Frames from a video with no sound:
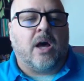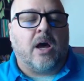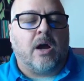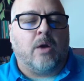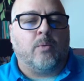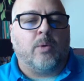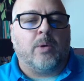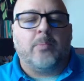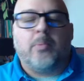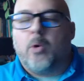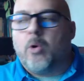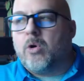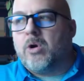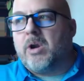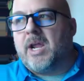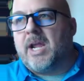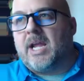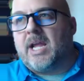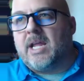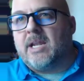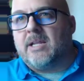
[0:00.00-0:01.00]

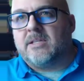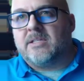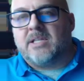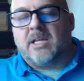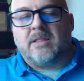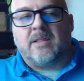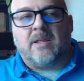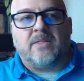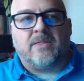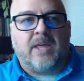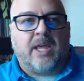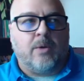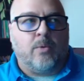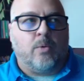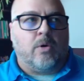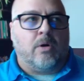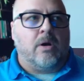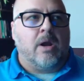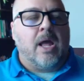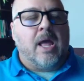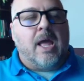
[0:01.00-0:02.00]
reporting, and it said that they
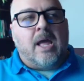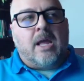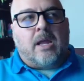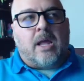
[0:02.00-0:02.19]
were